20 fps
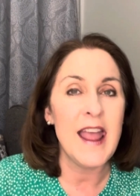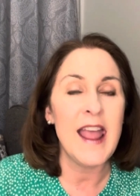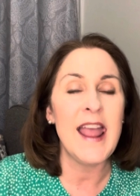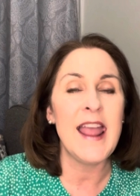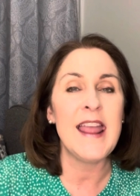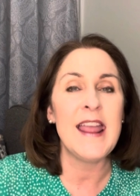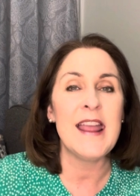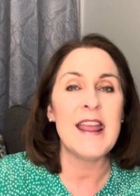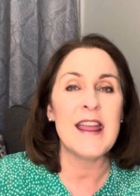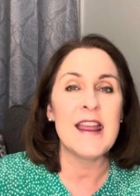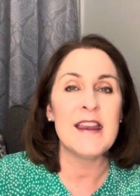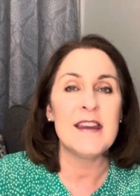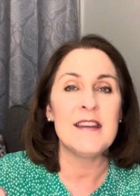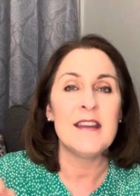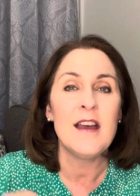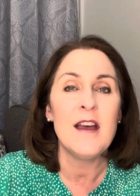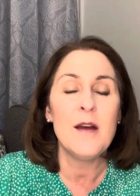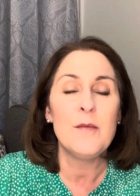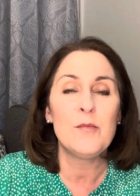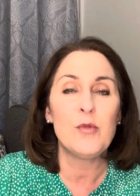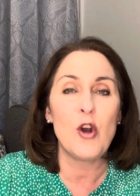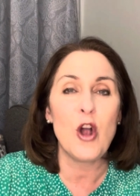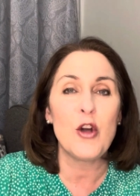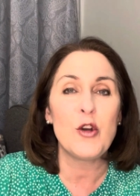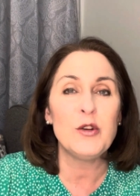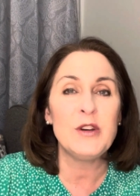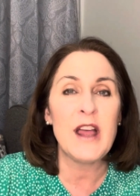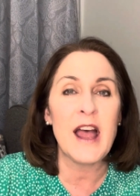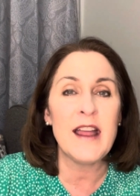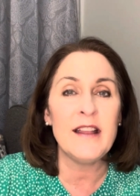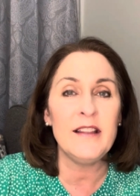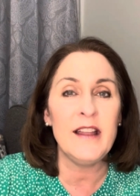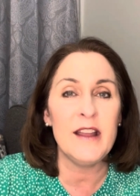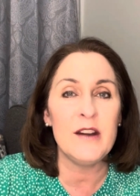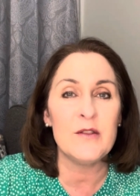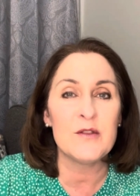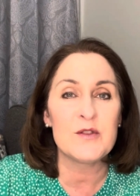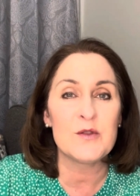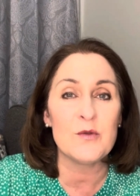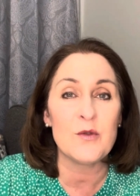and
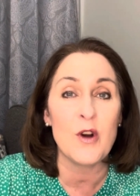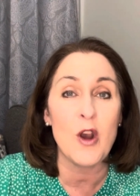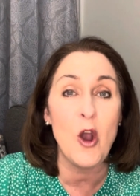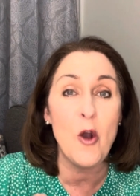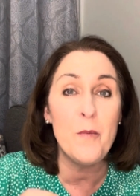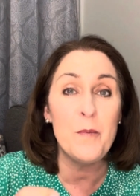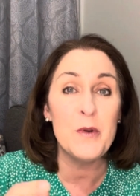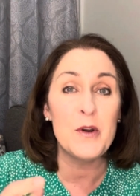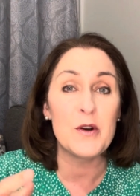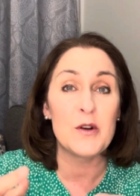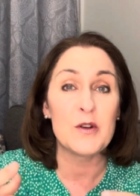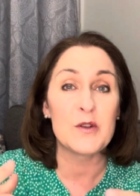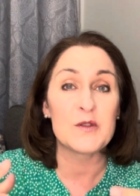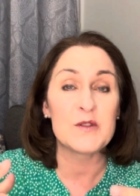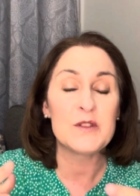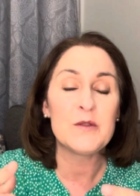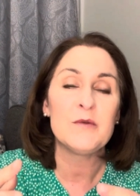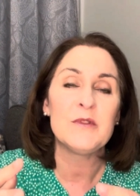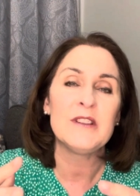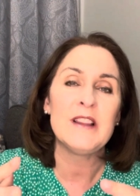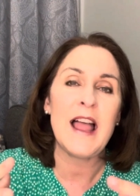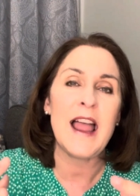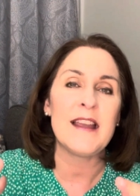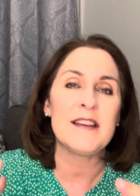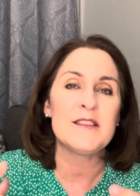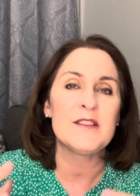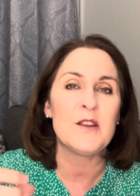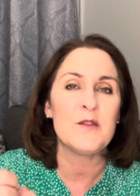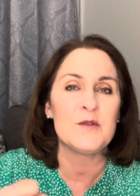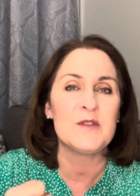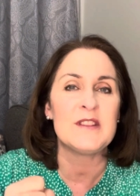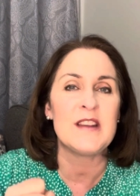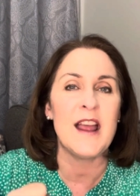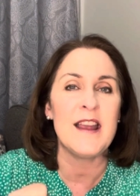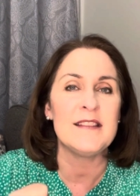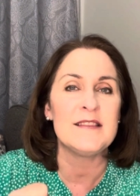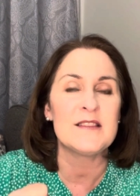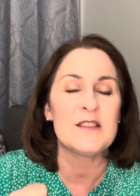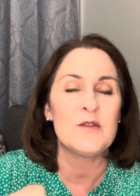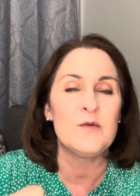bronchodilators or openers to relax those
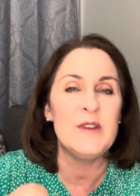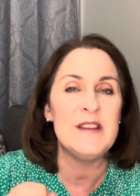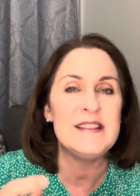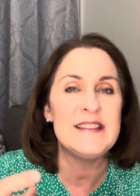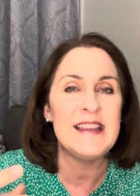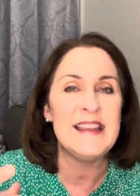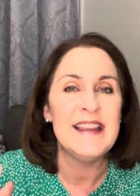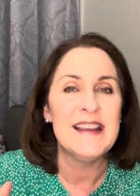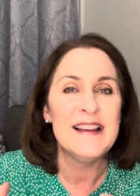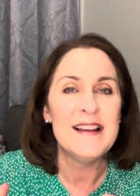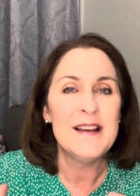tight squeezy